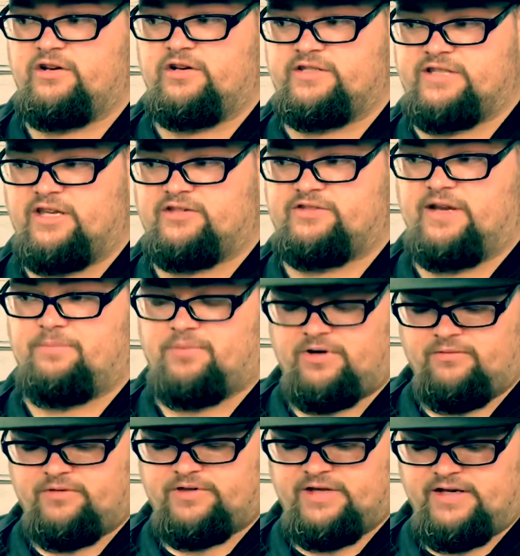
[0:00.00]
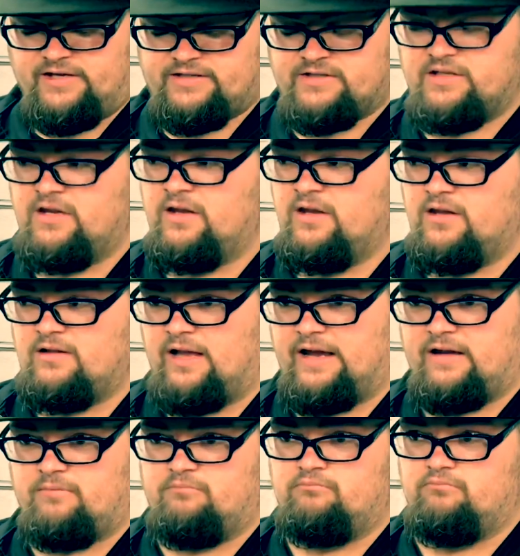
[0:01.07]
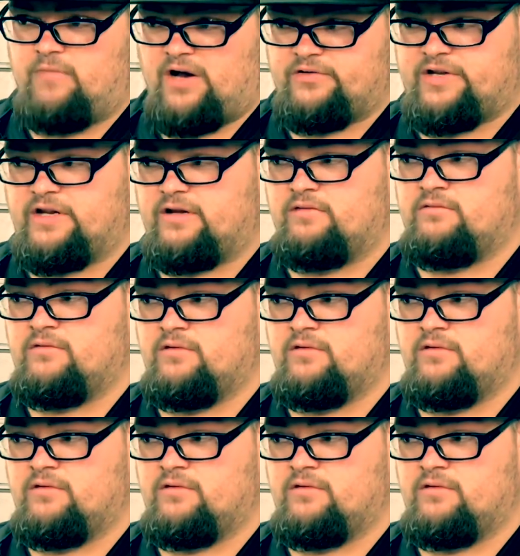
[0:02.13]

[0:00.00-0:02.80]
to sell separate with this, like mounting